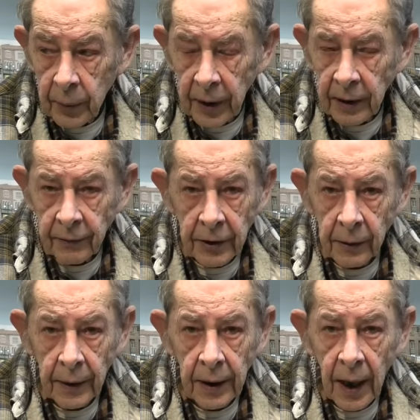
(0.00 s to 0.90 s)
but even
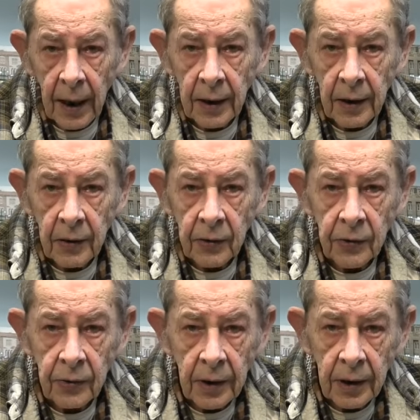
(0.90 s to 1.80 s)
doing that
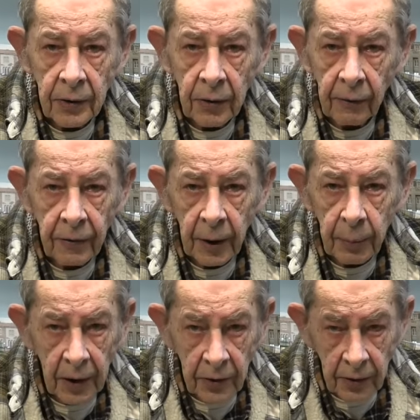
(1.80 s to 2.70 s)
is is not very
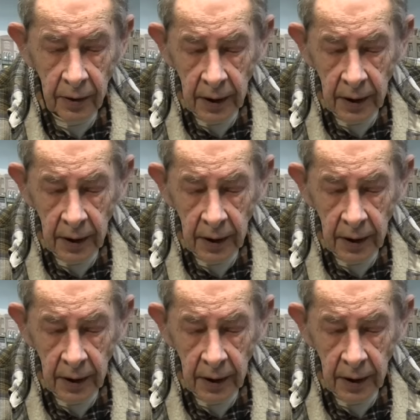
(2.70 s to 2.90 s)
pleasant